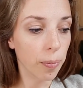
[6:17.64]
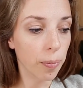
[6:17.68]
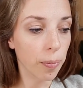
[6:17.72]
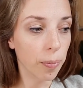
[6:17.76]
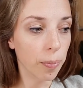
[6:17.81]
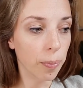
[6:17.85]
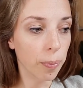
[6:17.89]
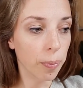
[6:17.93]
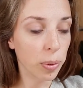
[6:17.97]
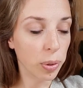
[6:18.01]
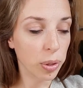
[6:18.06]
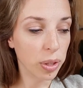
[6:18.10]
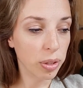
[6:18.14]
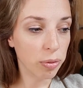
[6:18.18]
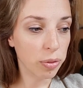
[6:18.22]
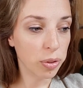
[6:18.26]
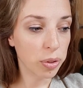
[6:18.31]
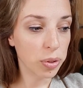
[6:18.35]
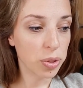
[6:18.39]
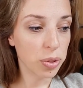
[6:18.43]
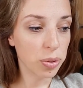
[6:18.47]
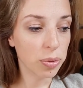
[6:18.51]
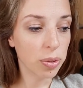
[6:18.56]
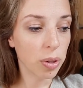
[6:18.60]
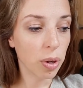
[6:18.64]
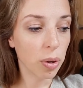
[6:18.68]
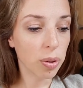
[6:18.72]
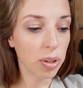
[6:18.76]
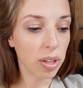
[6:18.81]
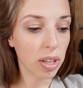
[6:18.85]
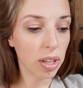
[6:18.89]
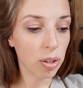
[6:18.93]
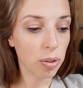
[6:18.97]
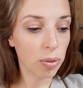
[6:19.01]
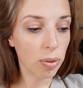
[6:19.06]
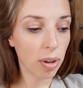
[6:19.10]
but if you do know
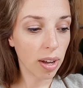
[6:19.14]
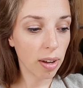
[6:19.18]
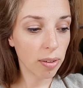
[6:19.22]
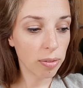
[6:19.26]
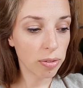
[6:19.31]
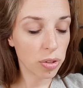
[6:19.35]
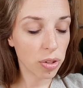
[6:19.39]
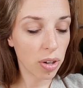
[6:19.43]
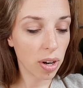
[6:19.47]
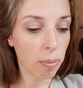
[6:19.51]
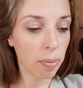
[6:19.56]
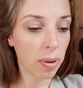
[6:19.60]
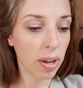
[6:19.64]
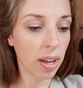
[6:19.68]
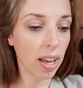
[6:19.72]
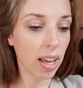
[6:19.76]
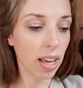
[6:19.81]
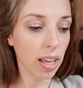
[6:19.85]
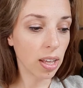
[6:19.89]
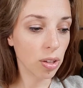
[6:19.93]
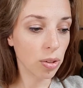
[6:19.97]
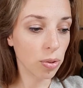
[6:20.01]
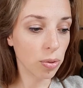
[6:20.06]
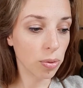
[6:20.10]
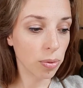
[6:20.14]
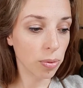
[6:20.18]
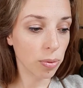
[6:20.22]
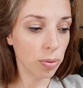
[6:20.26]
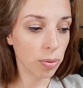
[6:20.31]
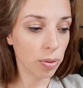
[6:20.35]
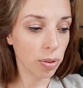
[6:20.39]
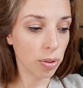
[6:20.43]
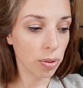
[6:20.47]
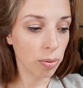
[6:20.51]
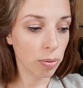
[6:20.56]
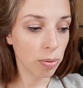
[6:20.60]
that you have trauma and
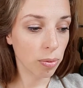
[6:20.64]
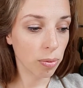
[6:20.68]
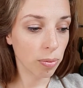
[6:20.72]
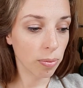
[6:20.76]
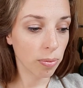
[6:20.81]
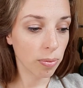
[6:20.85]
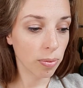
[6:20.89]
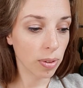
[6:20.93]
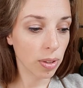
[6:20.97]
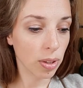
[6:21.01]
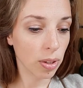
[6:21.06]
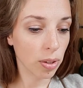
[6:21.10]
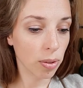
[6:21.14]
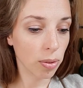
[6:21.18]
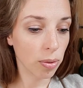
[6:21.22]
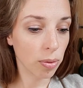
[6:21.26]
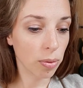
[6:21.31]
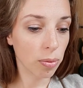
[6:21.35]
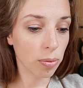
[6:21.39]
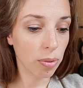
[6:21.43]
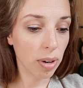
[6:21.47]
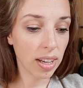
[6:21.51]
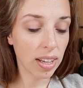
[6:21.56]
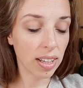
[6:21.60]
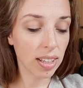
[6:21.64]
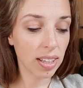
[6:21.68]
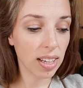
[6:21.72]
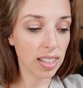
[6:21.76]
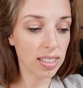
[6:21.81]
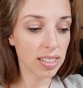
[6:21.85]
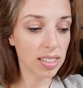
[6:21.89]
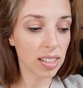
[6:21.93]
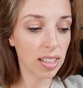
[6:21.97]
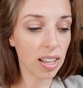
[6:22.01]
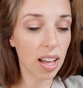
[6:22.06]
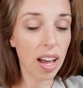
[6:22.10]
you
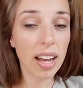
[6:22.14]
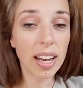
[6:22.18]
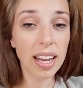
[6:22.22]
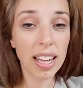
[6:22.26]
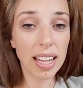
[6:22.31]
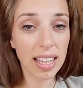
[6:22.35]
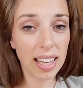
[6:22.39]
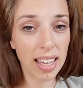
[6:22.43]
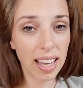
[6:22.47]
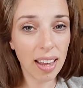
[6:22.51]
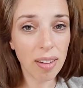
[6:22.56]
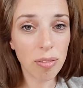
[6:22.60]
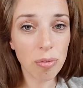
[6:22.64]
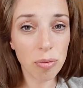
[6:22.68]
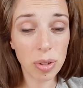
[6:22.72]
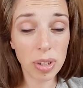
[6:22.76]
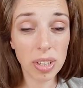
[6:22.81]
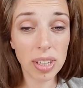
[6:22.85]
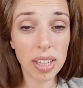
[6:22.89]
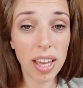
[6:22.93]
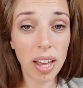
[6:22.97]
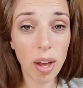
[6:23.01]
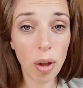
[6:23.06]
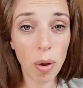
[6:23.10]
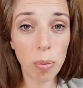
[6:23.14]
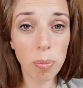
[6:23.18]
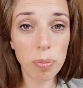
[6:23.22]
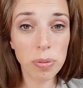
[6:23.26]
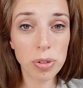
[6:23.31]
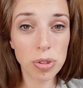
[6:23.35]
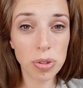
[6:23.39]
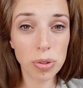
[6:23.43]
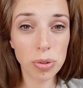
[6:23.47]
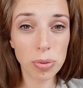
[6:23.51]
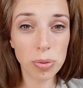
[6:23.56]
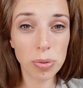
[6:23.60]
recognize a lot, it can really help
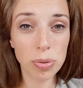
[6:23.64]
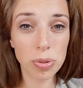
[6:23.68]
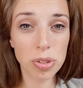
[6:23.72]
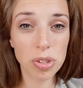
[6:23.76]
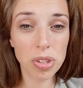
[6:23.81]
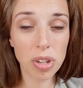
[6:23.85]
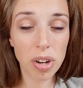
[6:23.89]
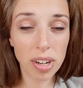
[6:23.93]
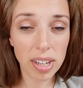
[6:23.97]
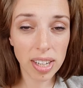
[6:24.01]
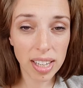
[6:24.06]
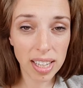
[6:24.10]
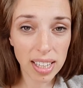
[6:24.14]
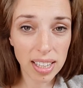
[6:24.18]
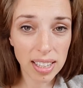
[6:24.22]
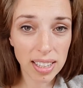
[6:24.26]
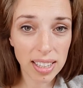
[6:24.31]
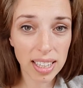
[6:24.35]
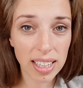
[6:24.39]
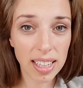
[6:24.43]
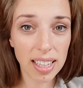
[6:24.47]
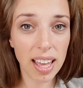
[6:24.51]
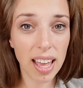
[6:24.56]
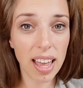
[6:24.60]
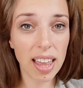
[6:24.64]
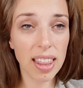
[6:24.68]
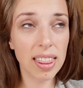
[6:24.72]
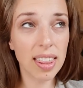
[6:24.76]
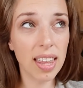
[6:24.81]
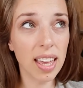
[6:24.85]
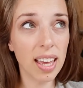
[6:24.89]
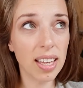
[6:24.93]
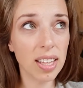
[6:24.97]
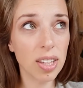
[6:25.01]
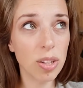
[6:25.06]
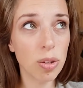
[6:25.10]
to start healing. And
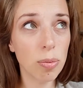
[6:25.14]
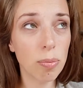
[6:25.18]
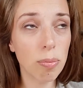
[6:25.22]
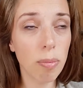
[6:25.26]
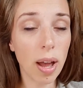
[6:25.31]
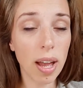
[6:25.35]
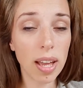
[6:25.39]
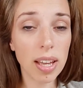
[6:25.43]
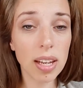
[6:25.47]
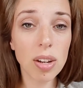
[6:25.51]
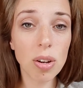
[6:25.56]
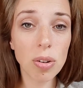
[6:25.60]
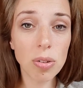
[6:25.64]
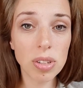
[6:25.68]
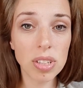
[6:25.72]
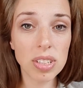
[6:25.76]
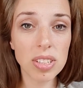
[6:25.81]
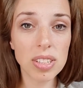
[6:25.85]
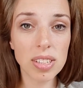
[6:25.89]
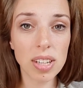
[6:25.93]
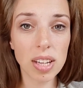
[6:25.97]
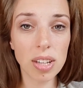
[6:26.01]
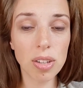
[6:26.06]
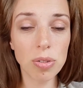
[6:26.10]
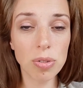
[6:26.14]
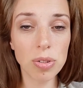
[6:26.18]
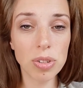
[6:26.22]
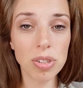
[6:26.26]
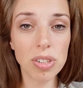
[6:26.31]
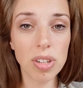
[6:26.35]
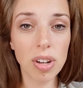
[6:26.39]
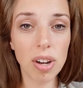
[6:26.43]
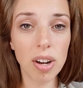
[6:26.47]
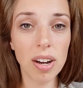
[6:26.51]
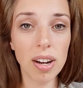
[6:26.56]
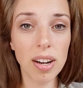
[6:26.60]
then you might notice that you
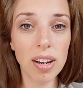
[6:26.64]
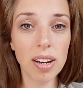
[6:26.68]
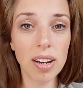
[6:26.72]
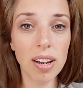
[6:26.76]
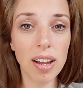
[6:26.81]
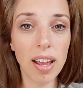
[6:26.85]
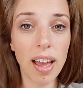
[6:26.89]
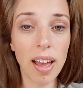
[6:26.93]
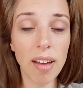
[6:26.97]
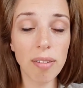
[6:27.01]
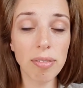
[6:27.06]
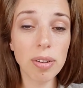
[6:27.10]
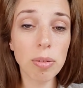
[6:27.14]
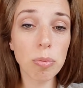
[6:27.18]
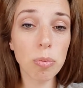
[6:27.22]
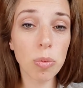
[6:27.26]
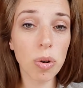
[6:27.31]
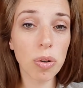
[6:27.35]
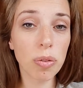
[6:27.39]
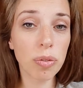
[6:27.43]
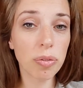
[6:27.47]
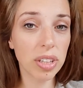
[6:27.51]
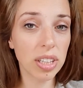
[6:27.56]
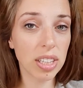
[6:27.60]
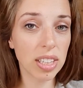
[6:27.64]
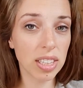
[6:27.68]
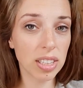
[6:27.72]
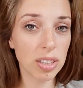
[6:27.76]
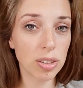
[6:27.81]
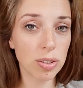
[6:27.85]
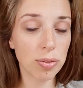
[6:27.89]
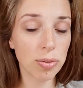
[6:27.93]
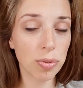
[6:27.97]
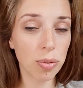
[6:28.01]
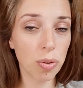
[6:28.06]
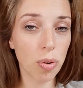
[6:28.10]
start having more
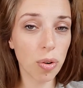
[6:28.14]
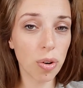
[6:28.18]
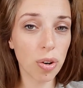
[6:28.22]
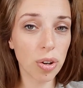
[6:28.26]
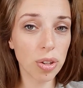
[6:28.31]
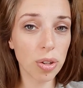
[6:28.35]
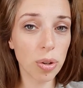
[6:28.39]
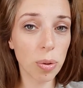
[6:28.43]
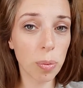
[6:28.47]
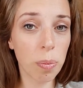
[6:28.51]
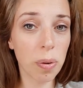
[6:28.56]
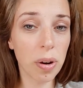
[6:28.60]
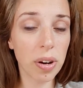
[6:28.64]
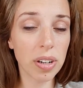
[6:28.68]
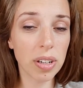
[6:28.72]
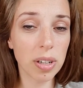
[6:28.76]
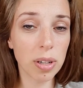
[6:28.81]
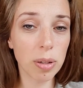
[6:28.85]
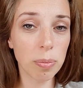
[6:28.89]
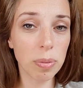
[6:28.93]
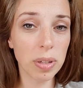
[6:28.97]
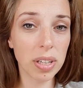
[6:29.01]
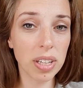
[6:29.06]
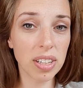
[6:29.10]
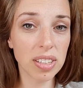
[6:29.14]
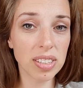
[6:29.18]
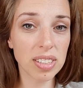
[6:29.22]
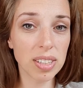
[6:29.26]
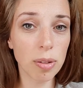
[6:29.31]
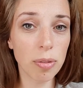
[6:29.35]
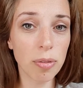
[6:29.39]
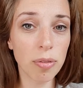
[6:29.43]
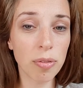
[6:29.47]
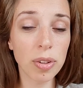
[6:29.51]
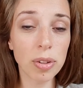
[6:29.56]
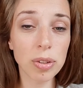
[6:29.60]
feelings for your partner because
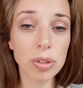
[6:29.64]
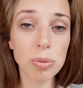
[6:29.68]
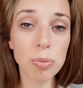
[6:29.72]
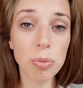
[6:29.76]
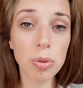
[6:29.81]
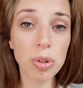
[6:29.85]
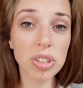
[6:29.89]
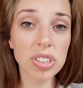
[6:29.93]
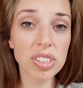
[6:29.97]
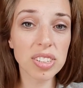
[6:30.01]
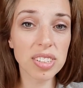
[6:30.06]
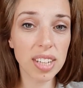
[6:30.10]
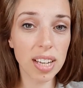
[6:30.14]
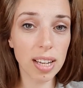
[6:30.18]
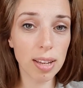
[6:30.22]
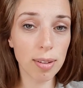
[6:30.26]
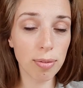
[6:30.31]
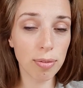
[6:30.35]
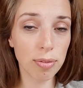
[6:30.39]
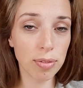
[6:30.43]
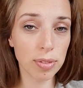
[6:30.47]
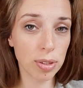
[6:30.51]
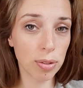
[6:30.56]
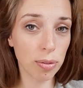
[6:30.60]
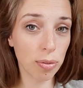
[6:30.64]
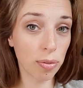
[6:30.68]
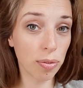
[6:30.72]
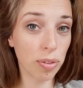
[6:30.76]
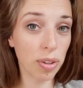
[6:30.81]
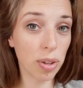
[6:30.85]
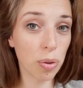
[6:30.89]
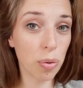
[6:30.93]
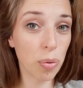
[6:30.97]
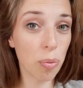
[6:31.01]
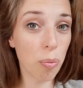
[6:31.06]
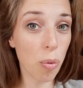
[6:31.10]
it feels more safe to
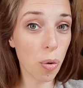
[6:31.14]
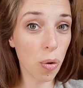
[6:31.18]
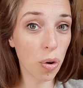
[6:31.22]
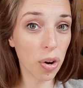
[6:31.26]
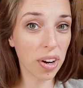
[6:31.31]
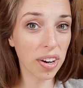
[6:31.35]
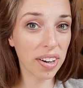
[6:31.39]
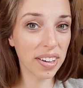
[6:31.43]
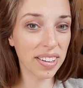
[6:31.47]
feel more.